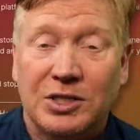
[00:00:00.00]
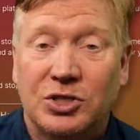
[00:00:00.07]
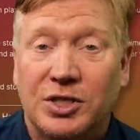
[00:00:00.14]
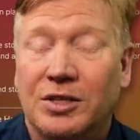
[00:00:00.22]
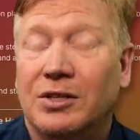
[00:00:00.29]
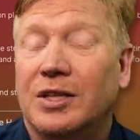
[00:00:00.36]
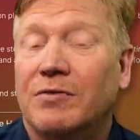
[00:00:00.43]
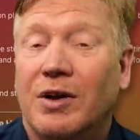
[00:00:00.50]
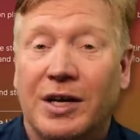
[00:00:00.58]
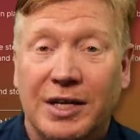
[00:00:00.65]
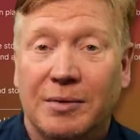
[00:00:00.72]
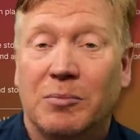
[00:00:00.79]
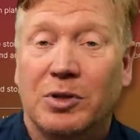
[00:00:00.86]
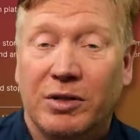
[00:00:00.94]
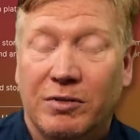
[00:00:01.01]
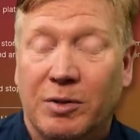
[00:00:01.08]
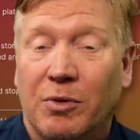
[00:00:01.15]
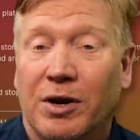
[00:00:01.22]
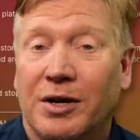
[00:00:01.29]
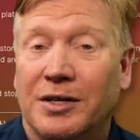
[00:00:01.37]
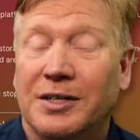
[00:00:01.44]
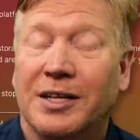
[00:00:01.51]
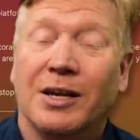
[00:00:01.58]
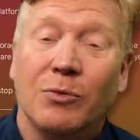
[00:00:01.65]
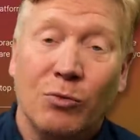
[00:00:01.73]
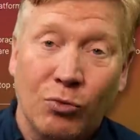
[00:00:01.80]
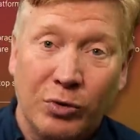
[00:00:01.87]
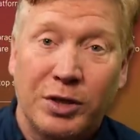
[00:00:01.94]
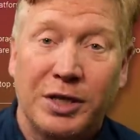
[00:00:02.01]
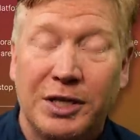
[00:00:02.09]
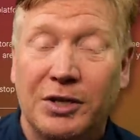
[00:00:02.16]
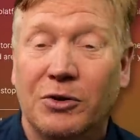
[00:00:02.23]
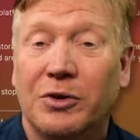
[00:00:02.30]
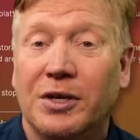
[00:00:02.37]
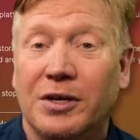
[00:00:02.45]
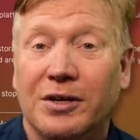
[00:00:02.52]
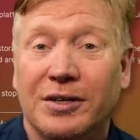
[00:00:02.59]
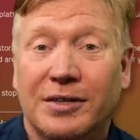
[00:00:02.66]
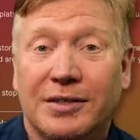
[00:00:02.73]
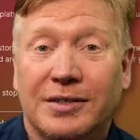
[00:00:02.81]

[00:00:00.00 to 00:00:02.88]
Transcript: channel if I didn't believe in the product, and I really do here.